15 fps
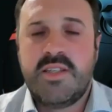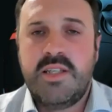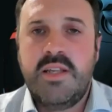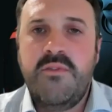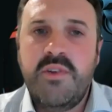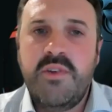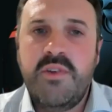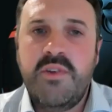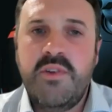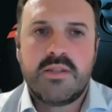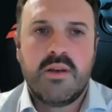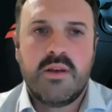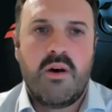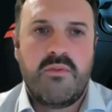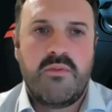
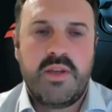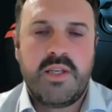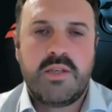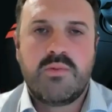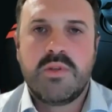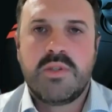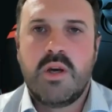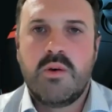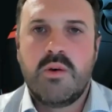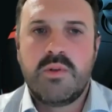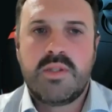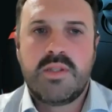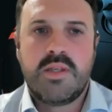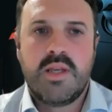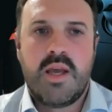significance of these
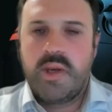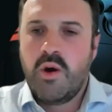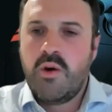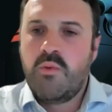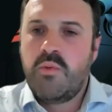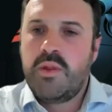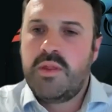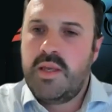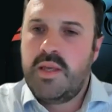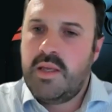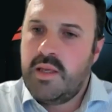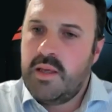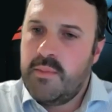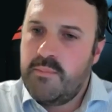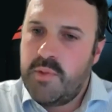results, we know with
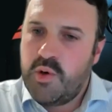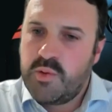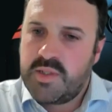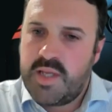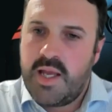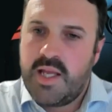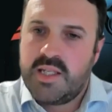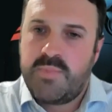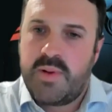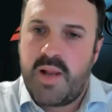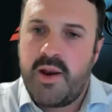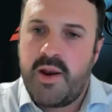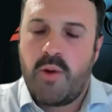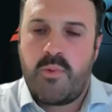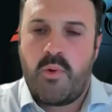the mineral sands
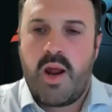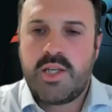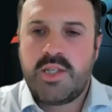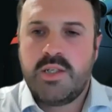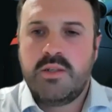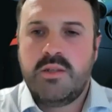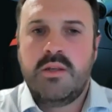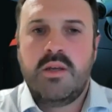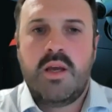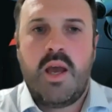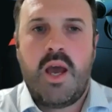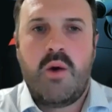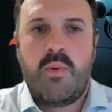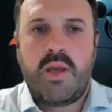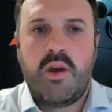plant operation,
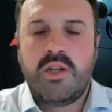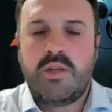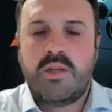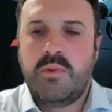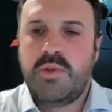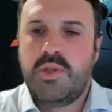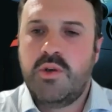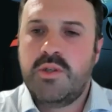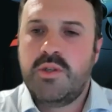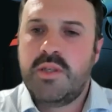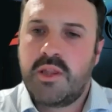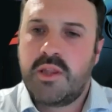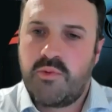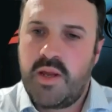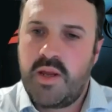we're going to be
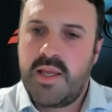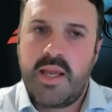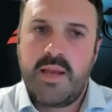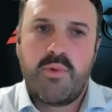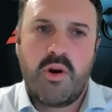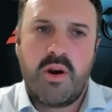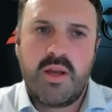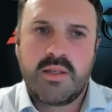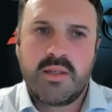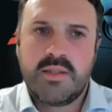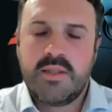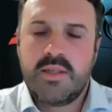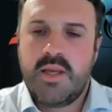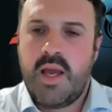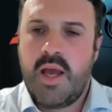producing 3 key
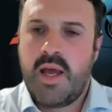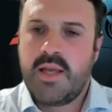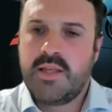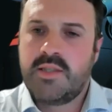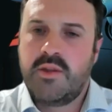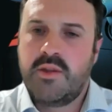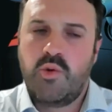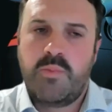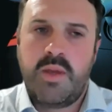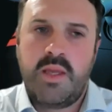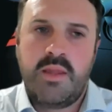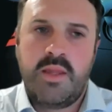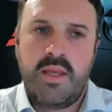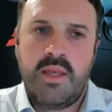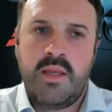products. So there'll
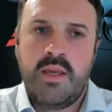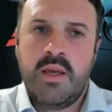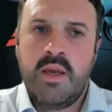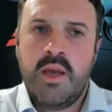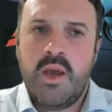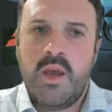be the